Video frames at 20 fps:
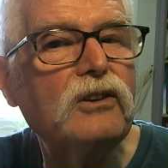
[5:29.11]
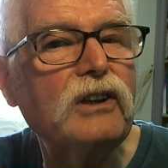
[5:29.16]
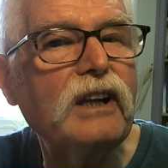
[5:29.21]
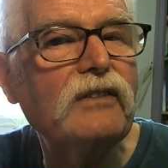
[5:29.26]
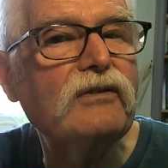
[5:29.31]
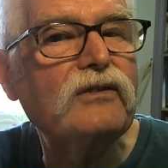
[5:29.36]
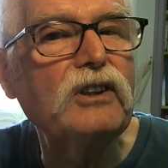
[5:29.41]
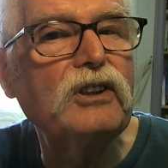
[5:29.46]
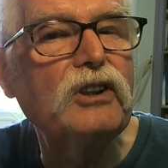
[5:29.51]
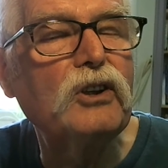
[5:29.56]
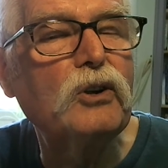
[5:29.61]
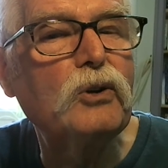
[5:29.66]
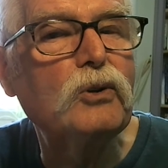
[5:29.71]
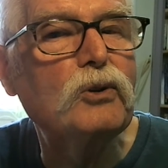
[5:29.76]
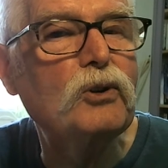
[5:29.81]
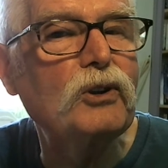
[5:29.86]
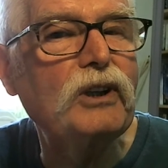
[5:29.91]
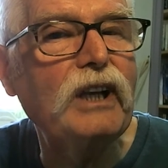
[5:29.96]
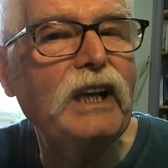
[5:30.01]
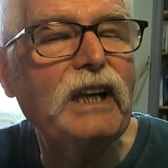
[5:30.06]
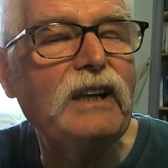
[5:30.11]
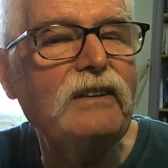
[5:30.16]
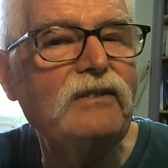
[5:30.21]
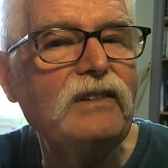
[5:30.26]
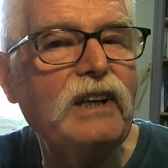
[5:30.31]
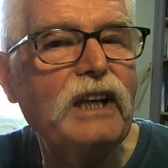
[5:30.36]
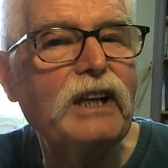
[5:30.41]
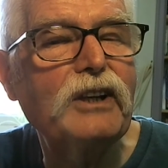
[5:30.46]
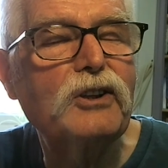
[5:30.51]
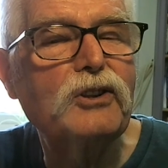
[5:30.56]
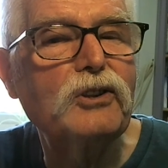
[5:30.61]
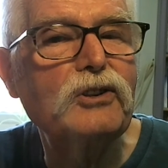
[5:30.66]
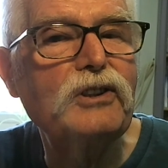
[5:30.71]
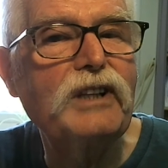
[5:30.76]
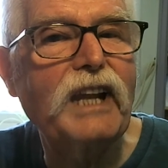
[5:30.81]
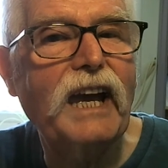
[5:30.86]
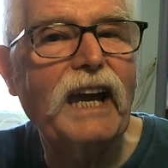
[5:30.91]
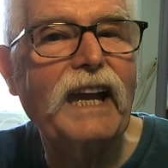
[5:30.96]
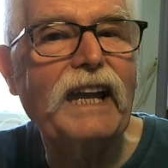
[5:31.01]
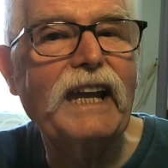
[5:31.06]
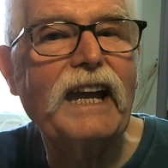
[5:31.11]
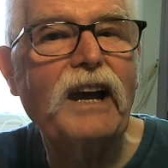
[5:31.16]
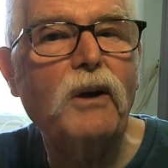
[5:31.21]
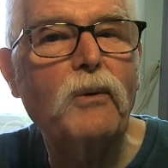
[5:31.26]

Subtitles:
good afternoon, good evening, good night.